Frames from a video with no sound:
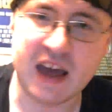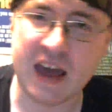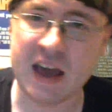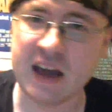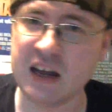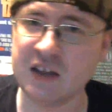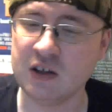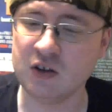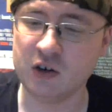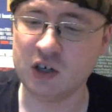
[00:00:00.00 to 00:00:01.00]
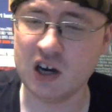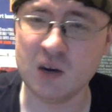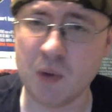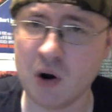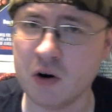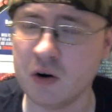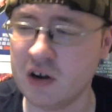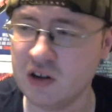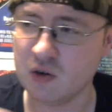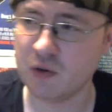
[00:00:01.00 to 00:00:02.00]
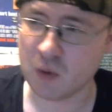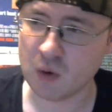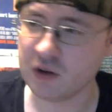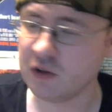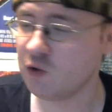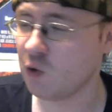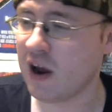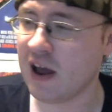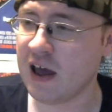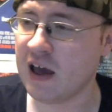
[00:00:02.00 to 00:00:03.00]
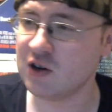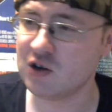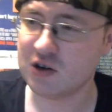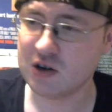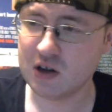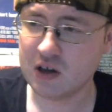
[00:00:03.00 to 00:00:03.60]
that, and then you're cut apart, and you're thrown in the trash.